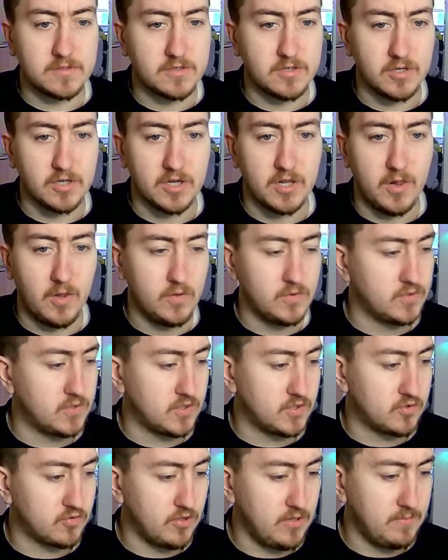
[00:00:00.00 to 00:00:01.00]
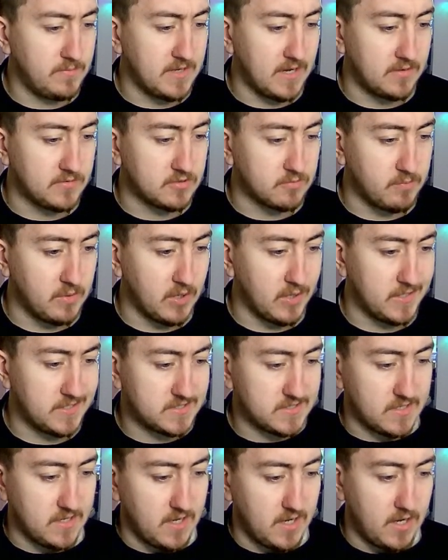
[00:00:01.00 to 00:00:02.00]
close the stream down, to be
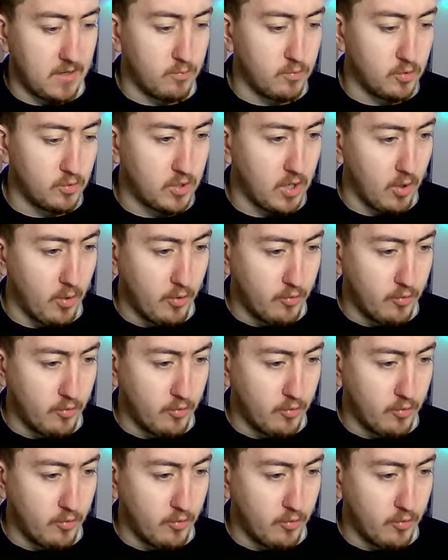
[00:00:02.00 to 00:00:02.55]
honest. We'll go